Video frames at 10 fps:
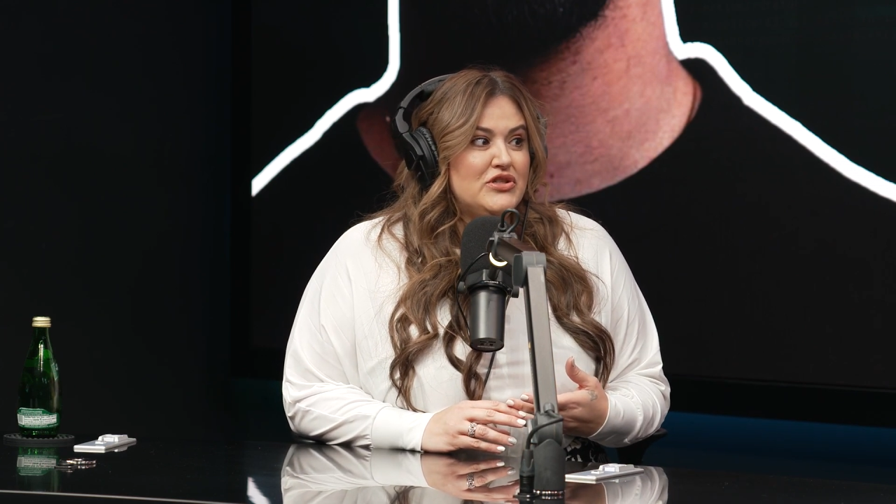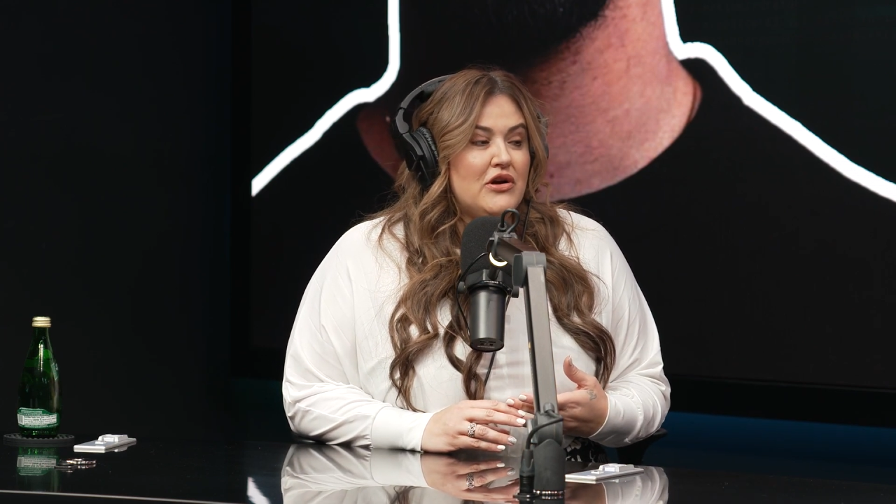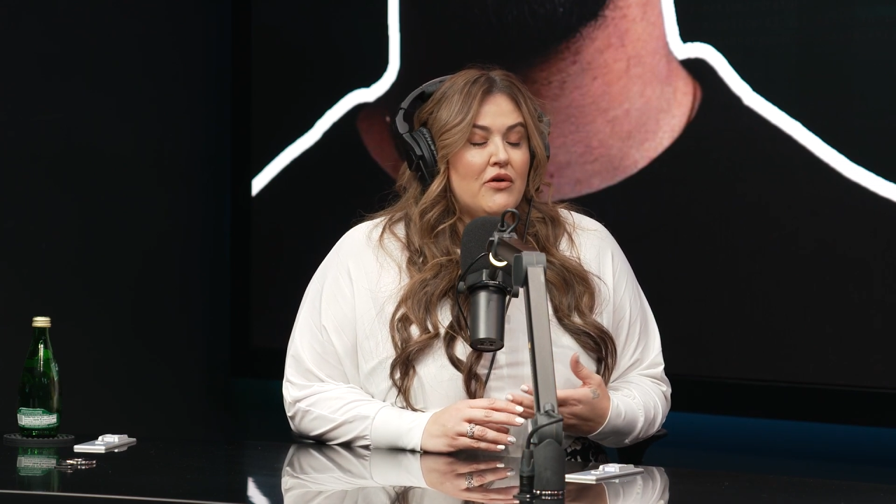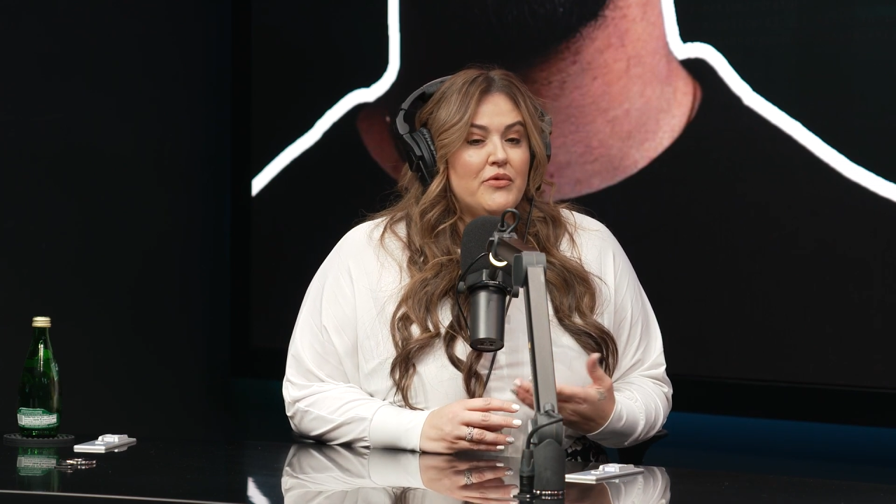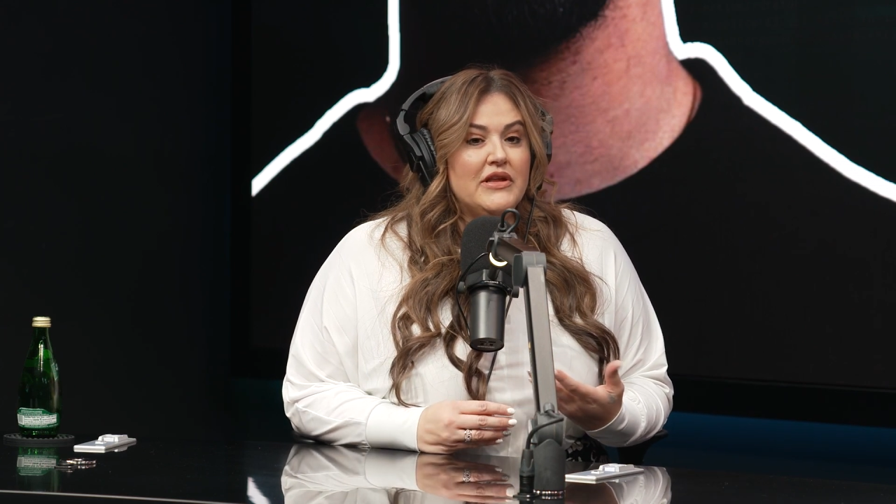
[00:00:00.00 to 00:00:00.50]

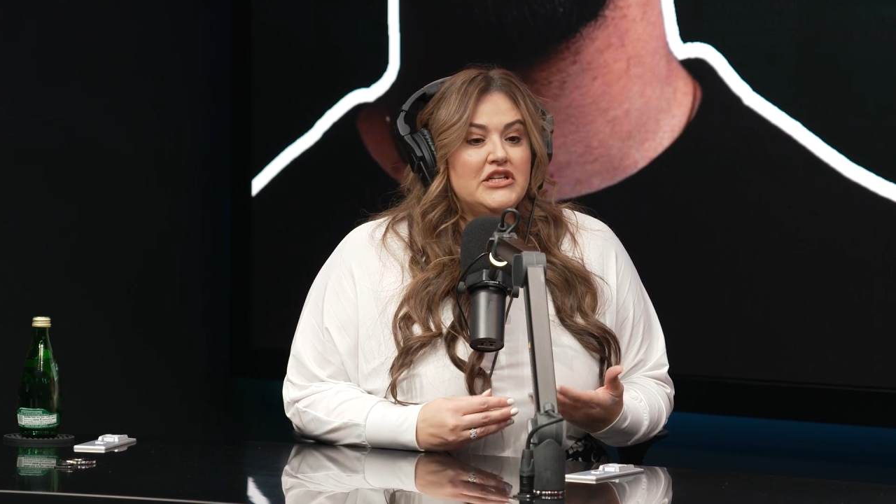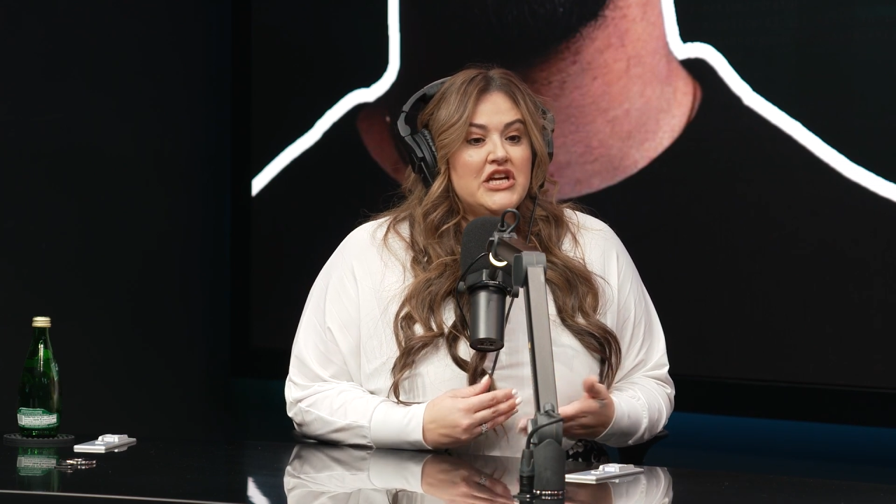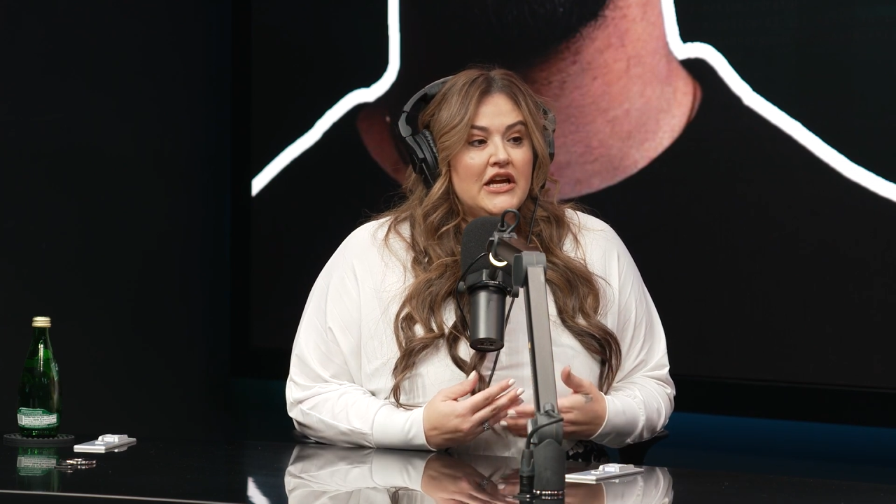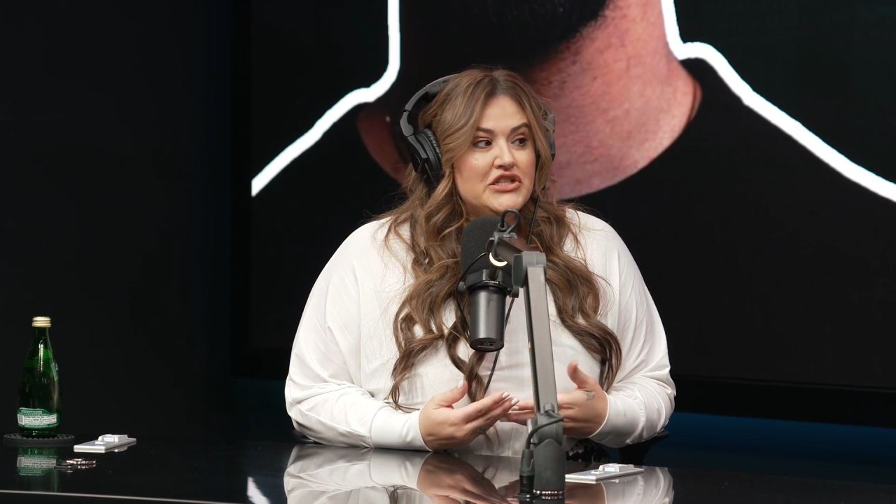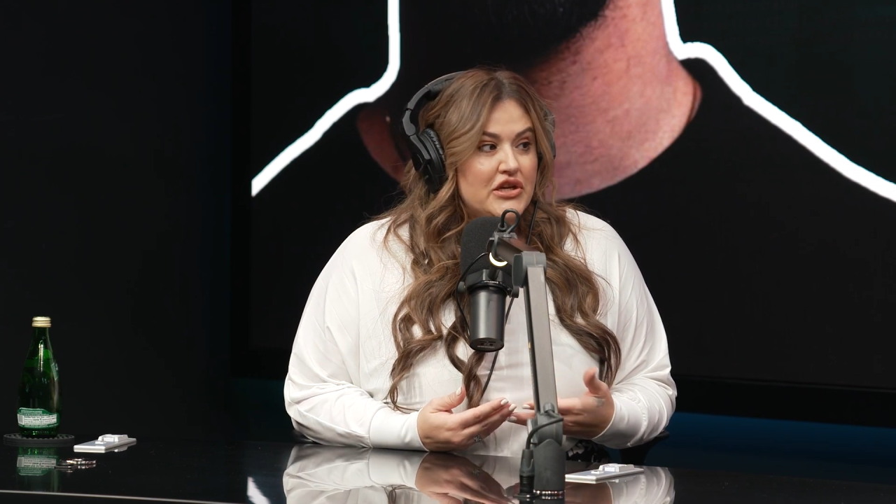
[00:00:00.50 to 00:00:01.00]
start really
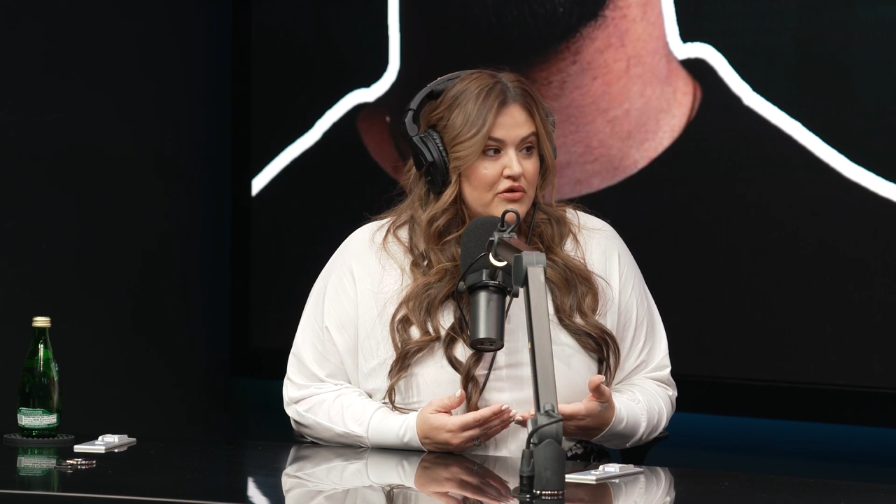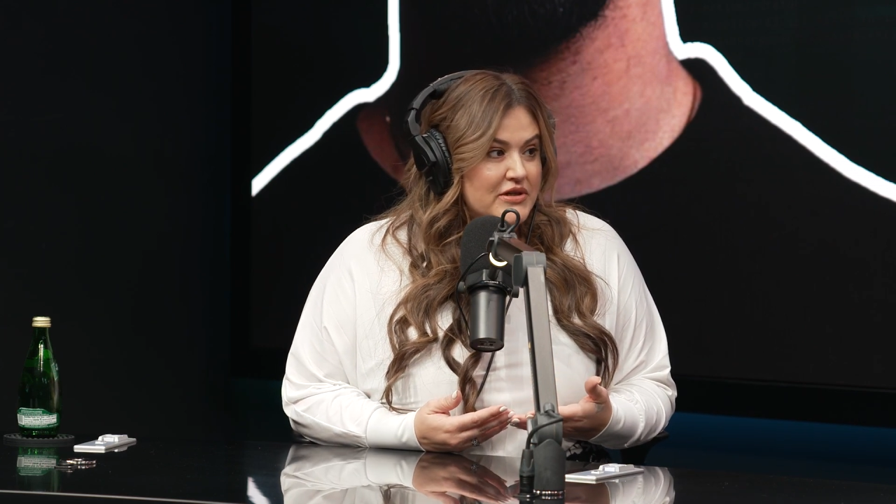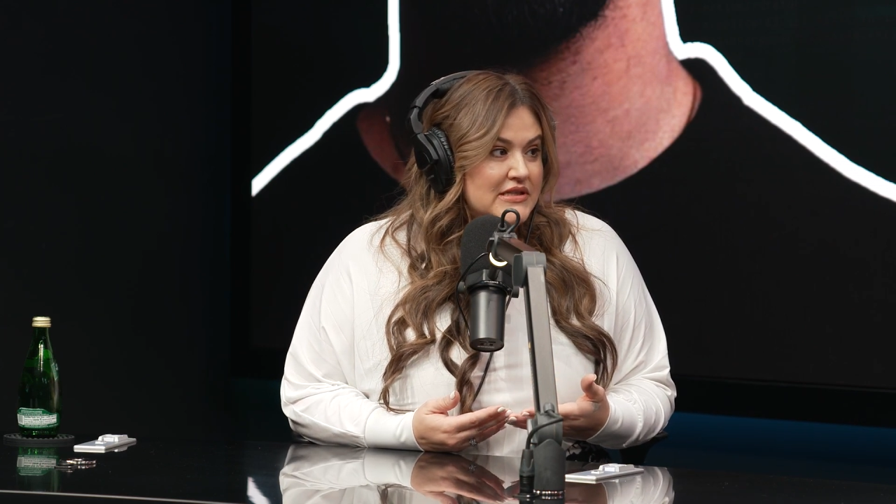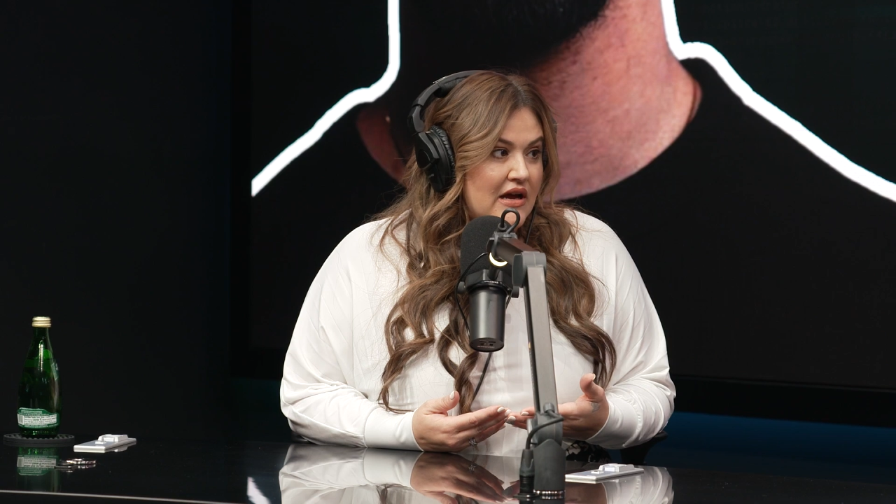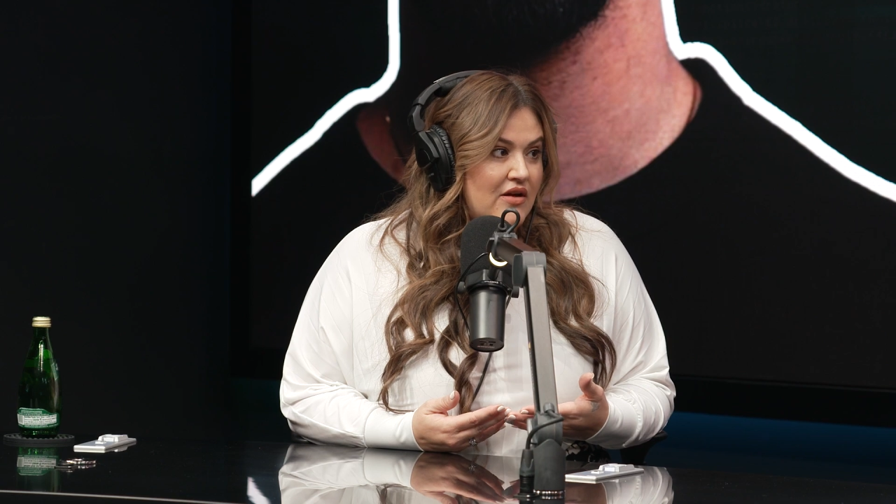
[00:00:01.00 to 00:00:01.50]
changing
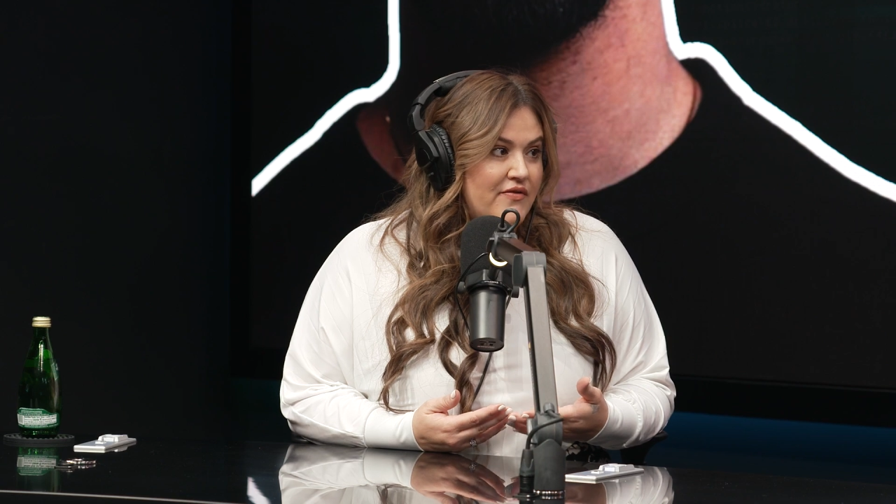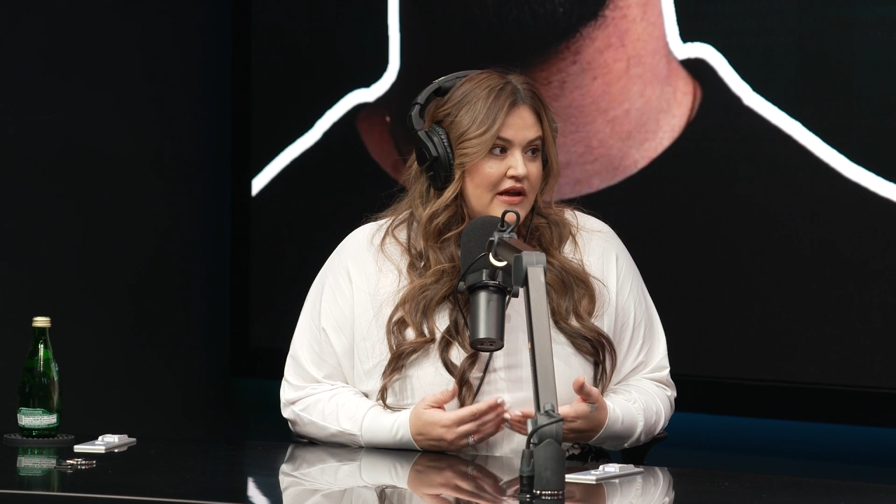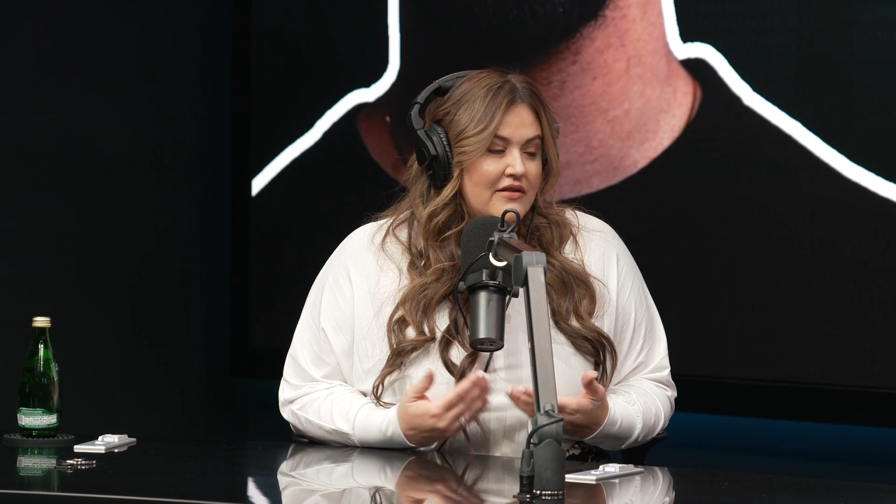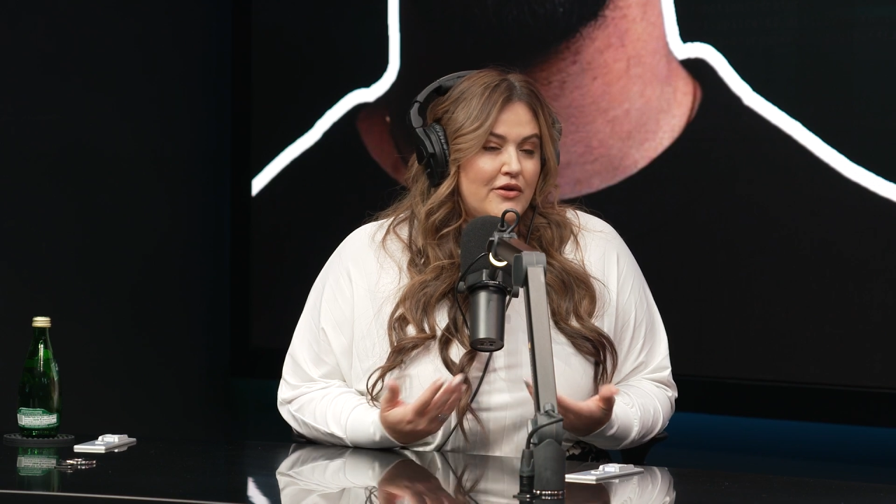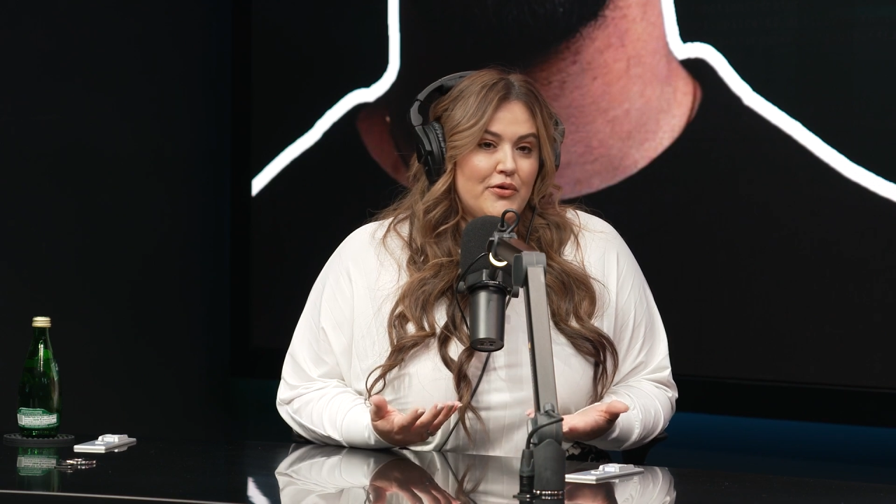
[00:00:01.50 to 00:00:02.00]
yourself
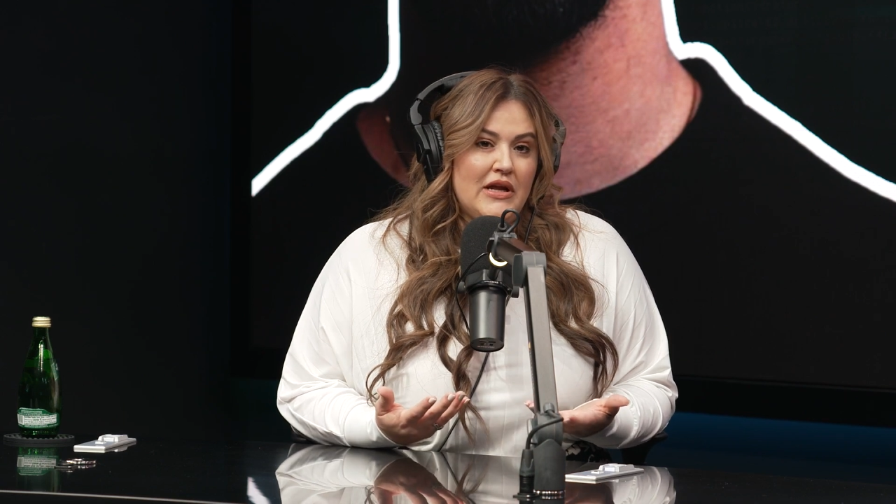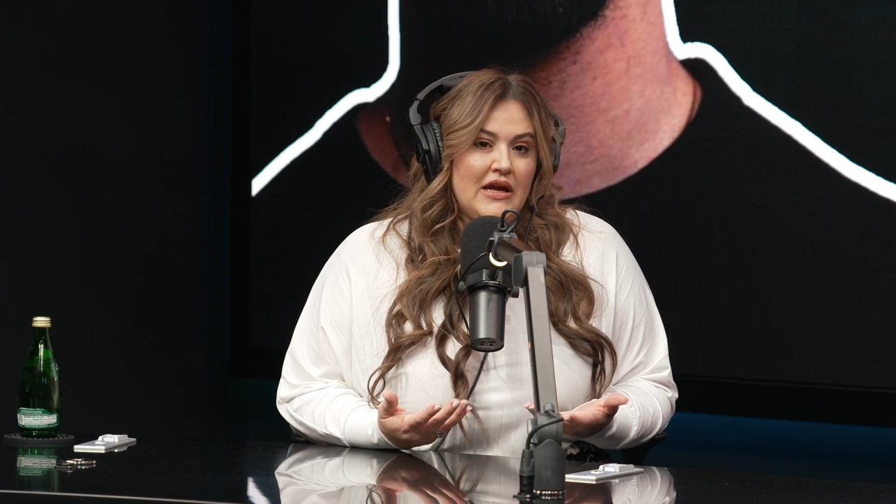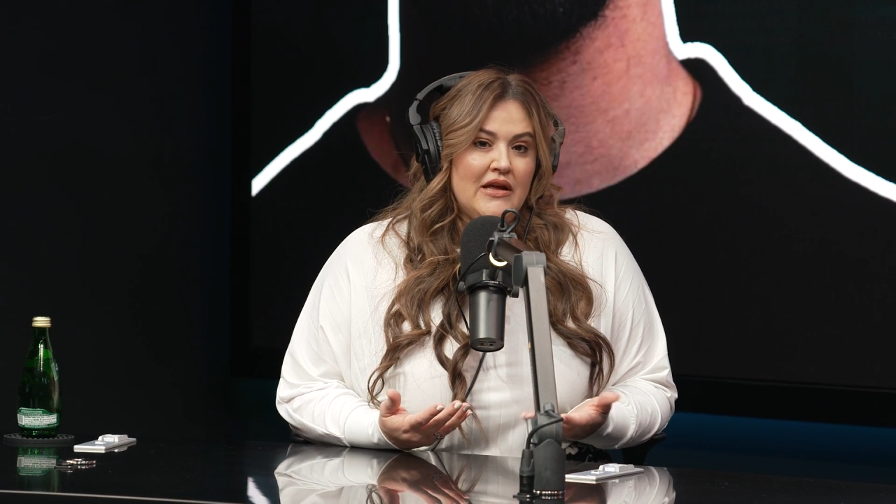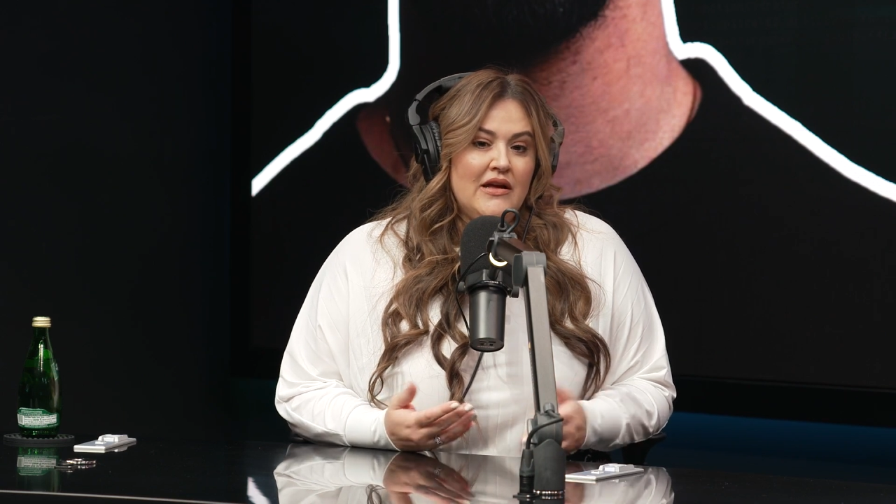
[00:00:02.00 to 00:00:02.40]
and learning